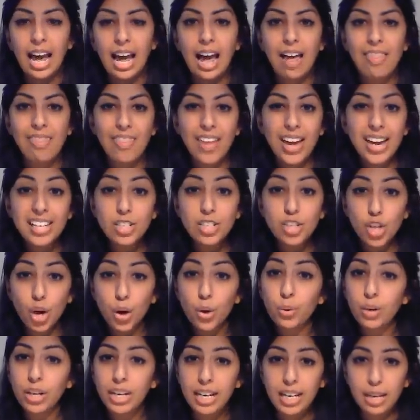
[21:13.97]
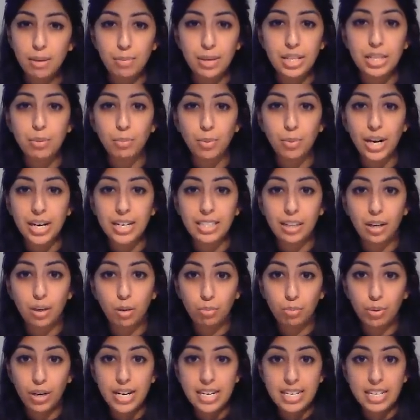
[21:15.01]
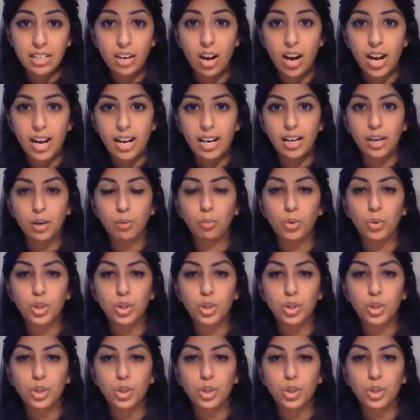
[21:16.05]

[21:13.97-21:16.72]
and they don't inhibit the breakdown of bradykinin,